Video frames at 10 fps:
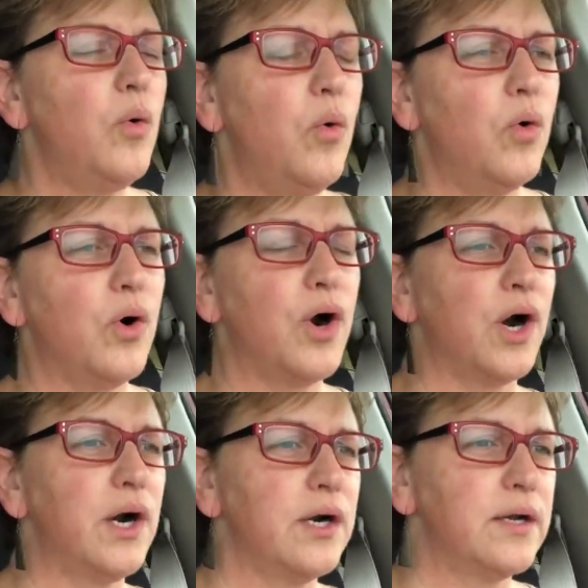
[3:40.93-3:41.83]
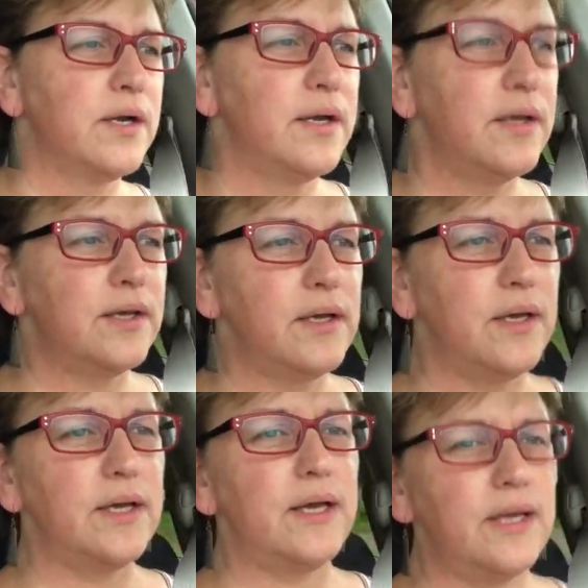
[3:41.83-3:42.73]
or
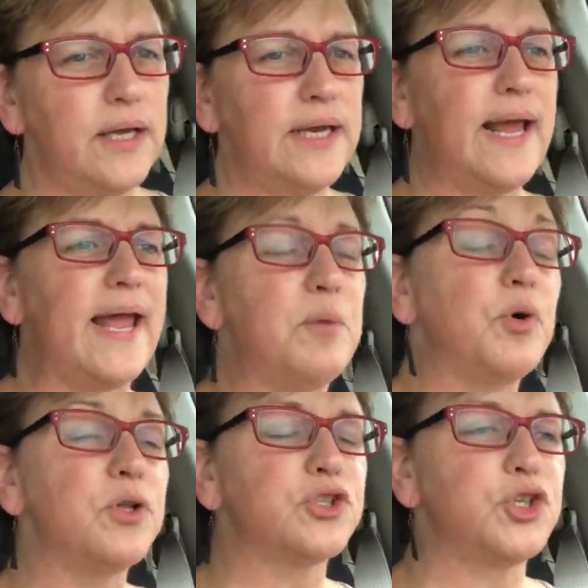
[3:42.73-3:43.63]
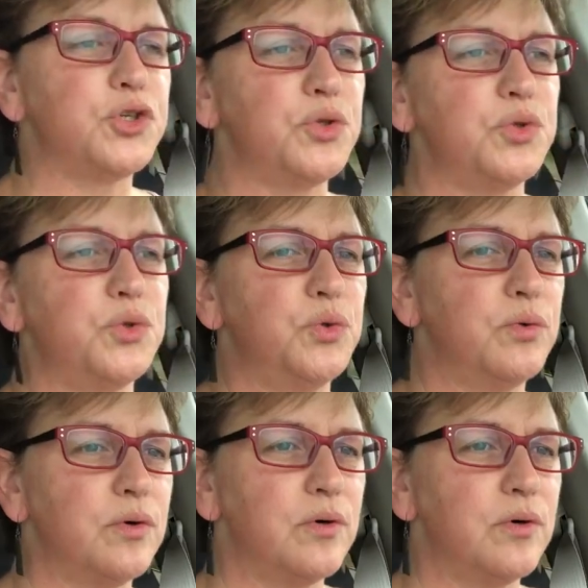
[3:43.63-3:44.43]
unable to